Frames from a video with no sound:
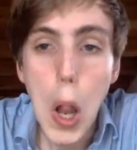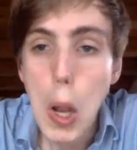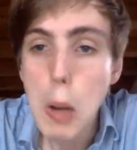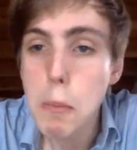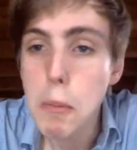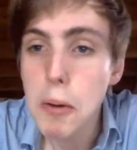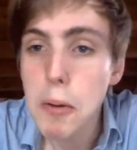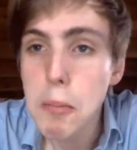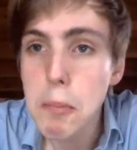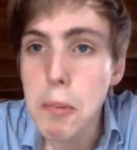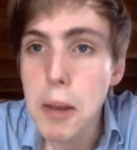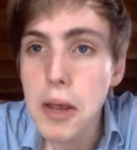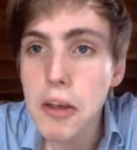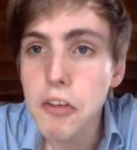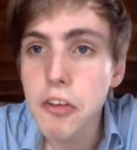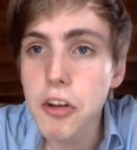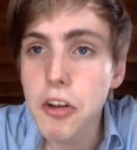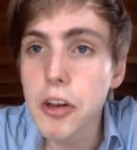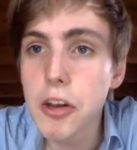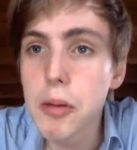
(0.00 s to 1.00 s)
but it
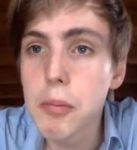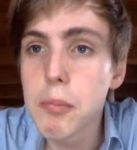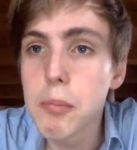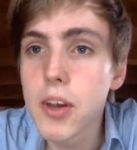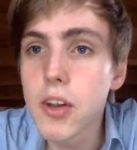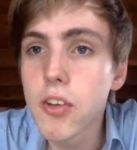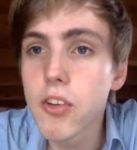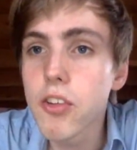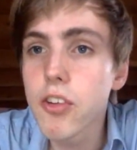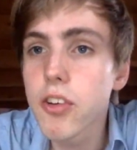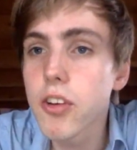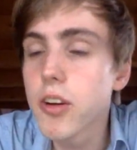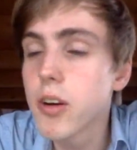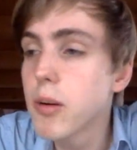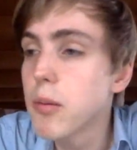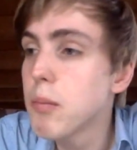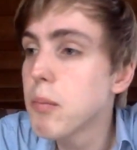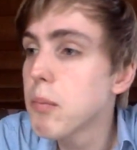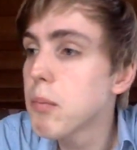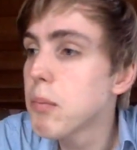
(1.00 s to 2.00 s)
basically means
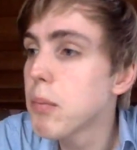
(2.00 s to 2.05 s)
um,